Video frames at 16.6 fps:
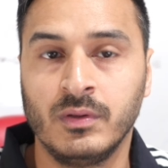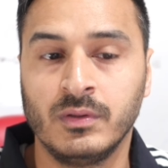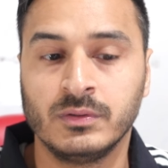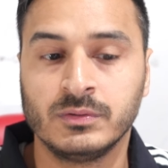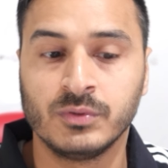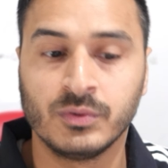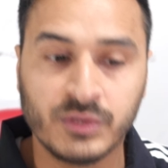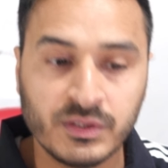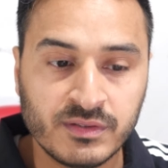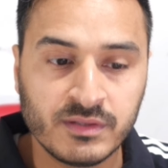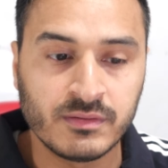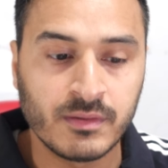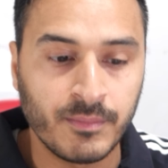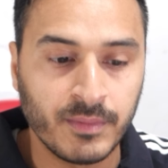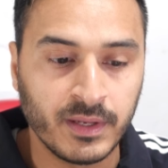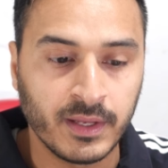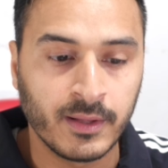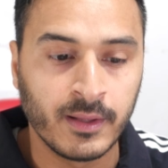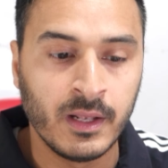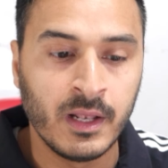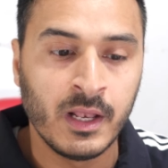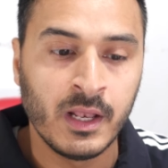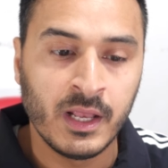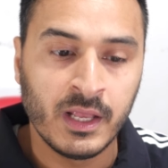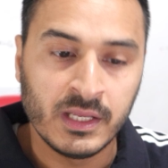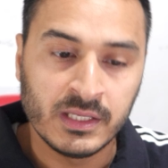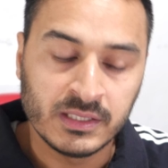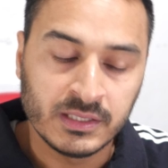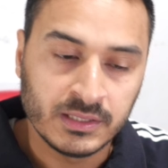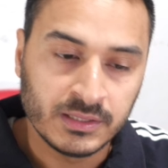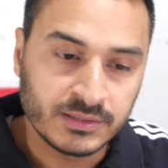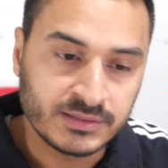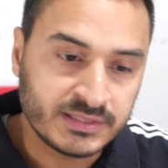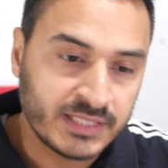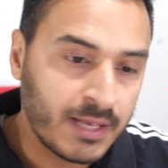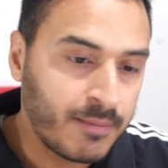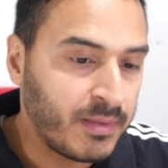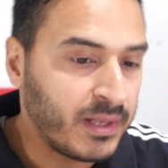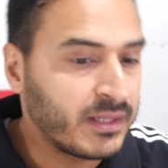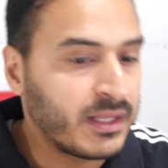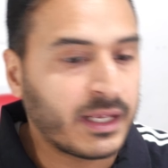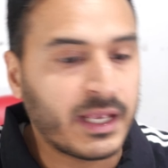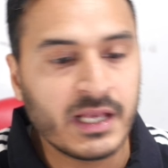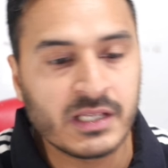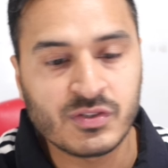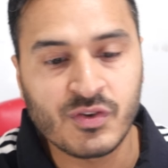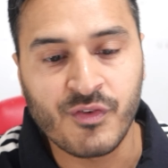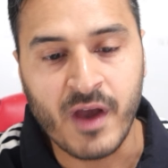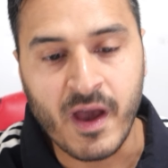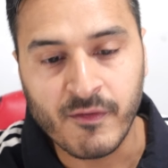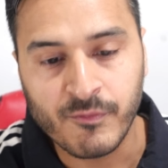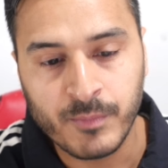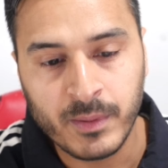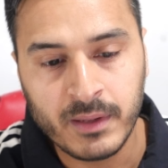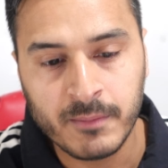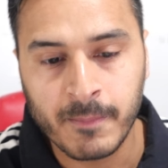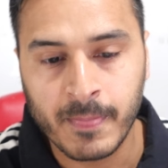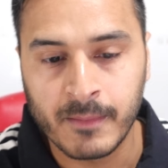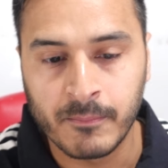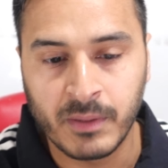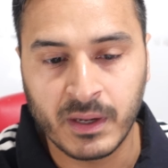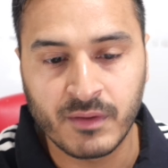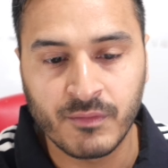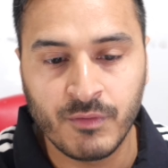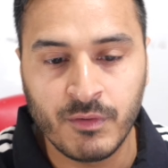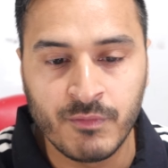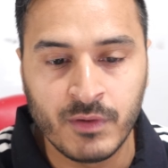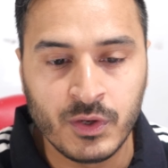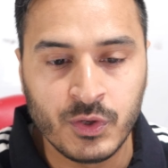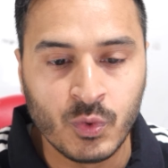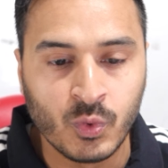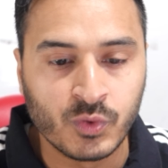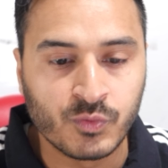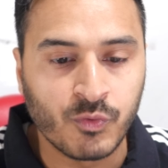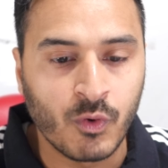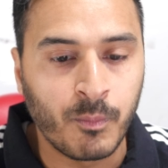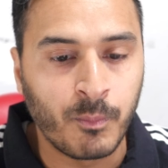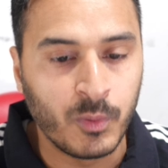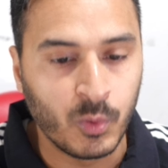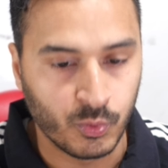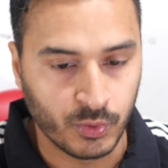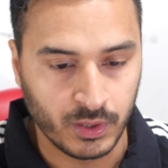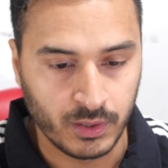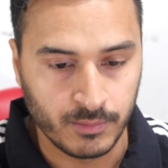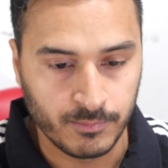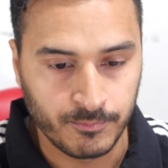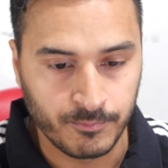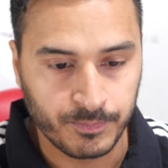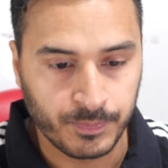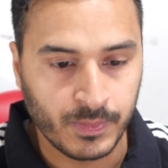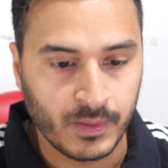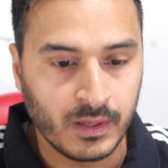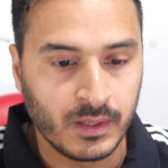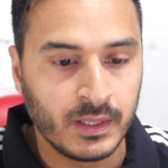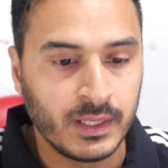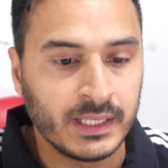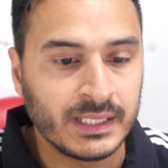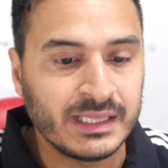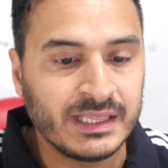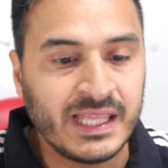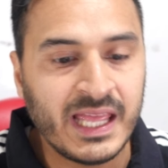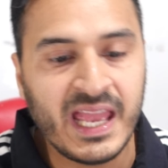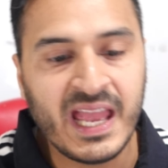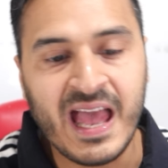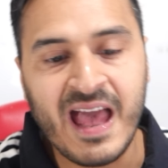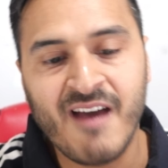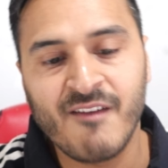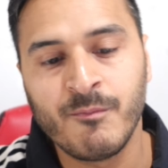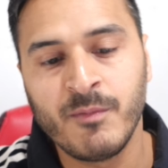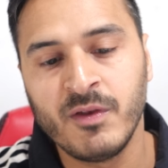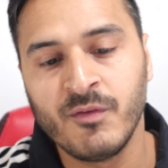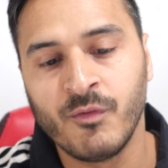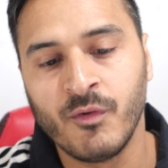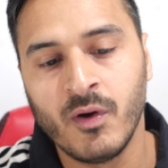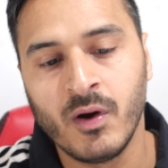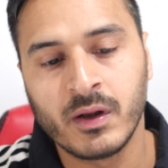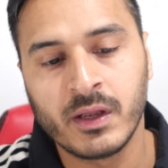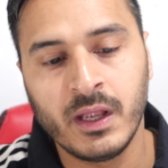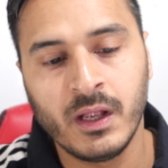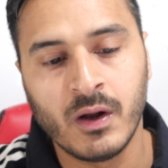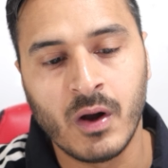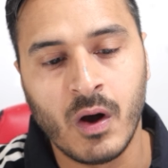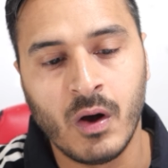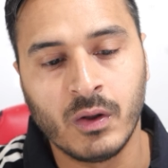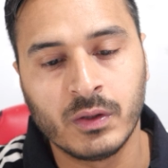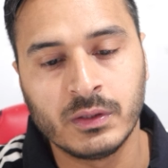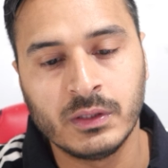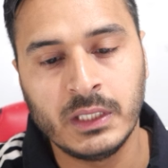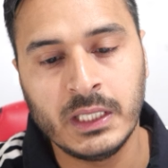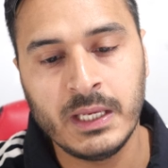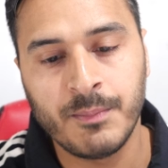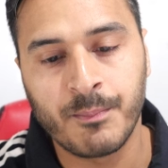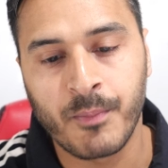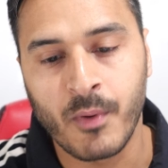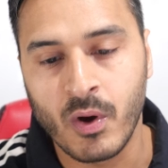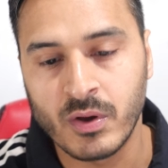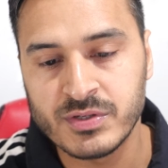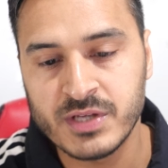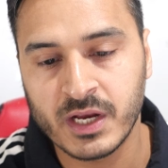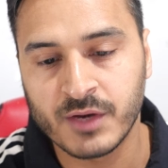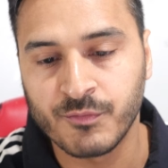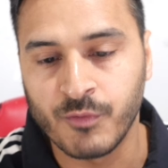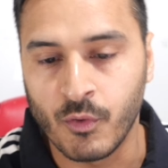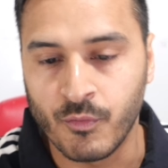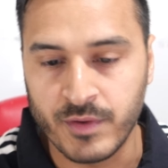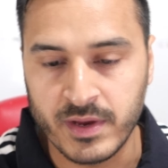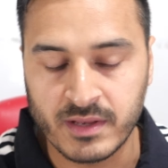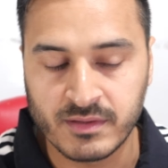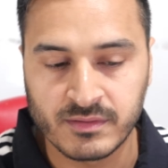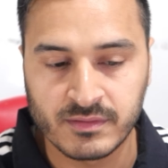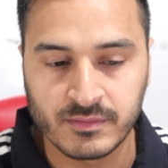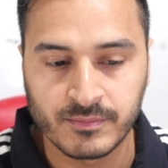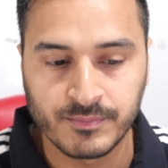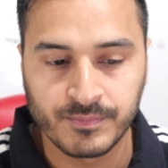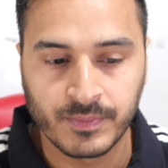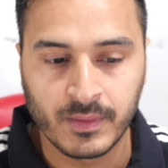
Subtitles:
So this is the meaning. Same in the case of have been, but we will use for plural. They have been working on the project for weeks.